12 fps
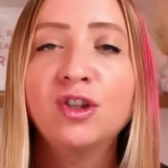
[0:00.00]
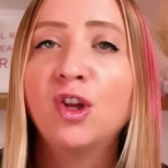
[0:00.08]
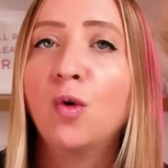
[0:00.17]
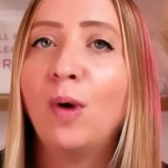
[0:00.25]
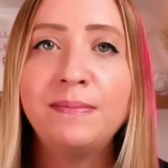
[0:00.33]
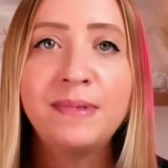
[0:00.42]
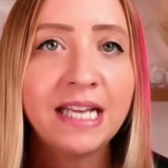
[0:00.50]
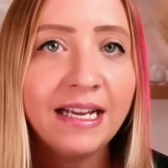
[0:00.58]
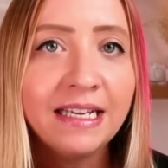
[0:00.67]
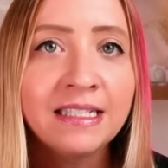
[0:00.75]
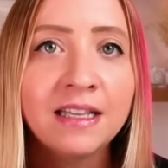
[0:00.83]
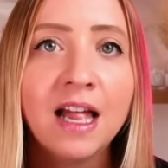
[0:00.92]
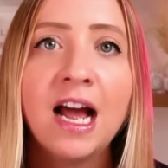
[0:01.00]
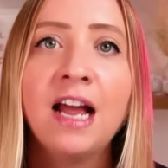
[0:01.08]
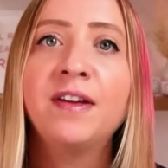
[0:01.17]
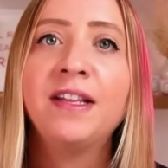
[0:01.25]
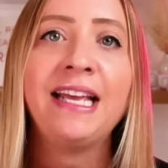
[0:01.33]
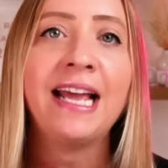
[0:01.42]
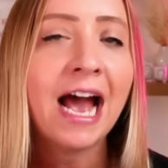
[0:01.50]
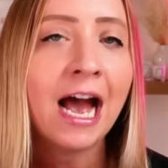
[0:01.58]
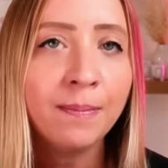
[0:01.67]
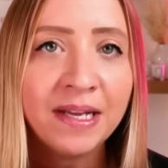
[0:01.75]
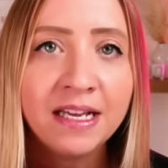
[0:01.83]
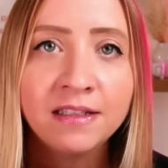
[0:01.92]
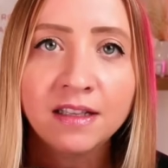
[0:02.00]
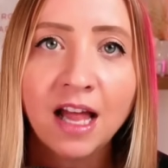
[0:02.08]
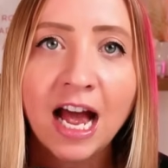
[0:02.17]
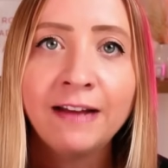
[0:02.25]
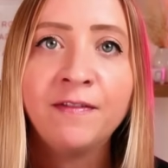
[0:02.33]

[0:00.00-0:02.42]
The website is live, the app is live.